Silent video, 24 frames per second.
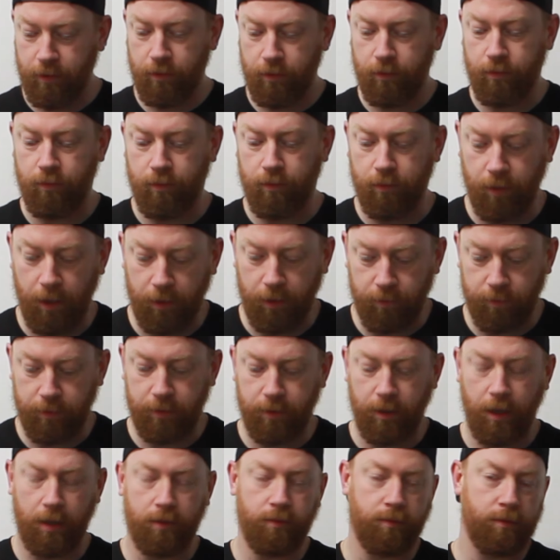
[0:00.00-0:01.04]
So I
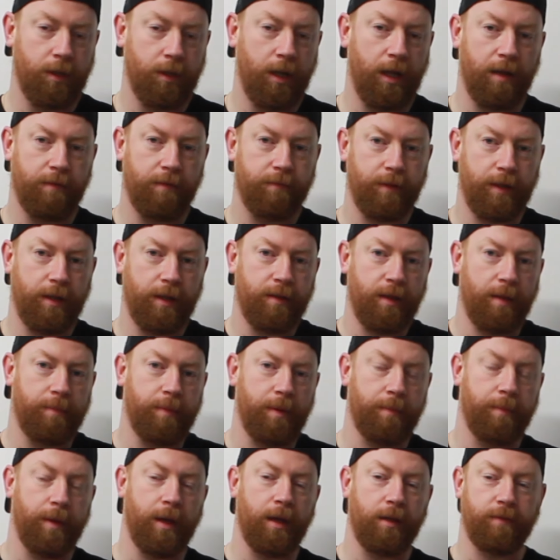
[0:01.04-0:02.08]
don't have like
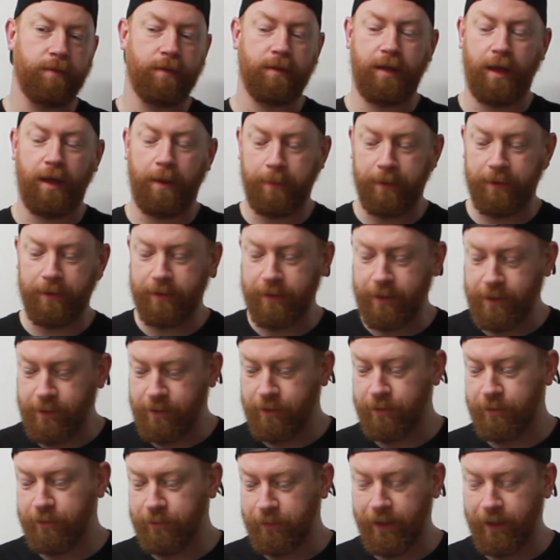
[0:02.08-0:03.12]
separate bags for separate
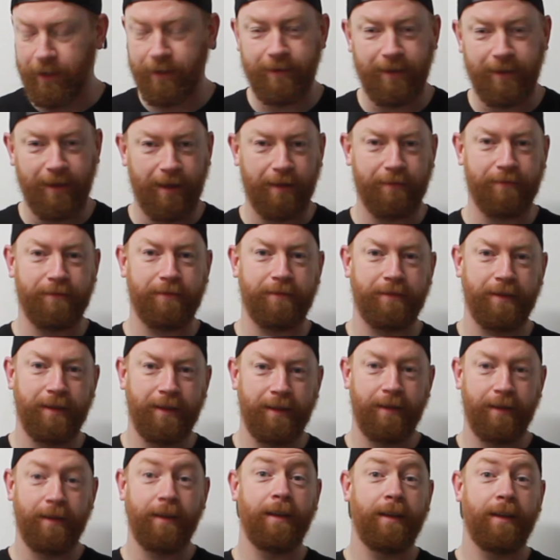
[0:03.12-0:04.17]
seasons. So it has to have
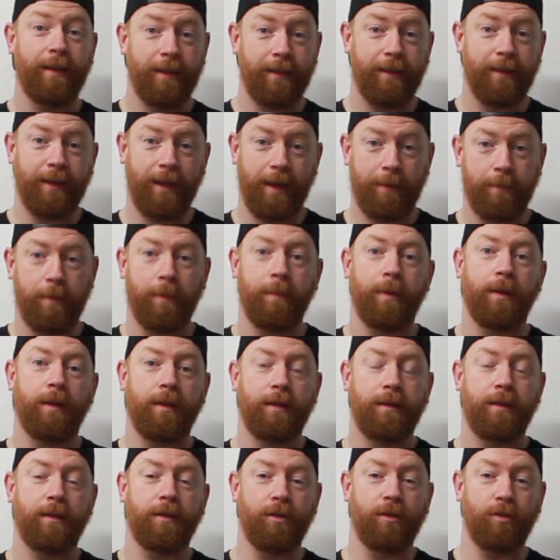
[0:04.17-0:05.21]
the
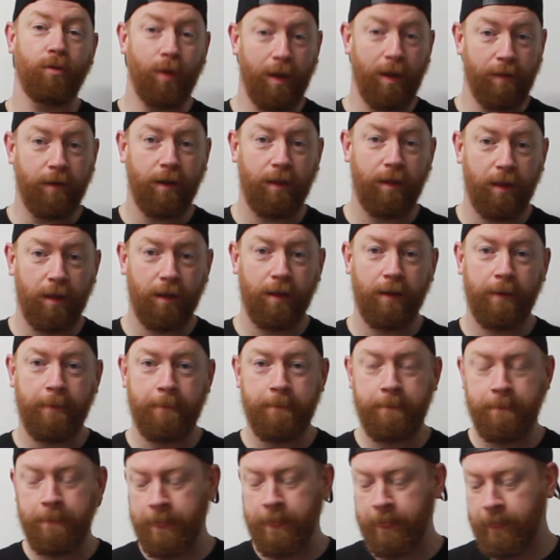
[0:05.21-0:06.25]
capability to do everything,
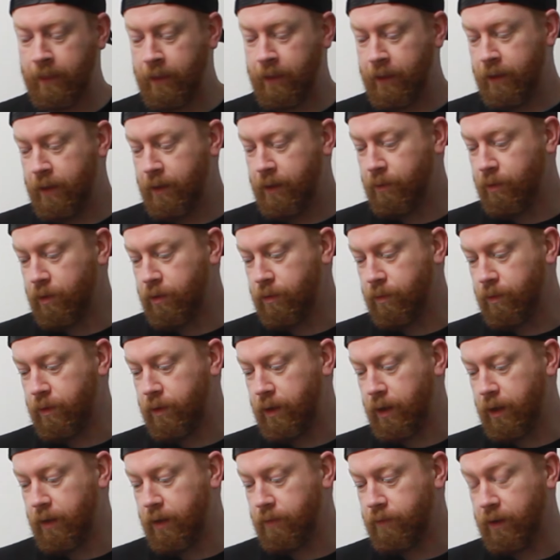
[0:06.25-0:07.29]
which was
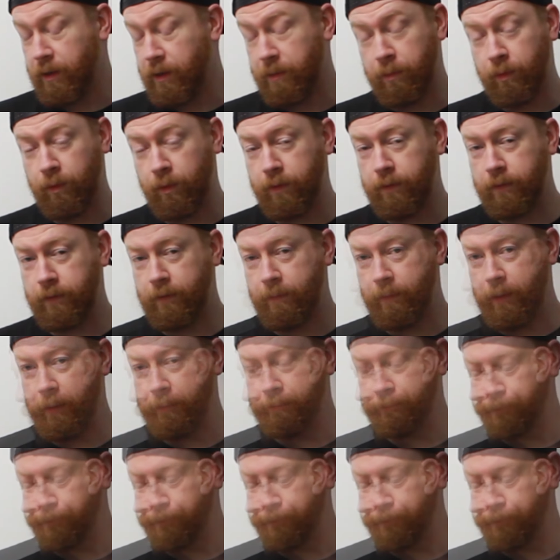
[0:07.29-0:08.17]
really important to me.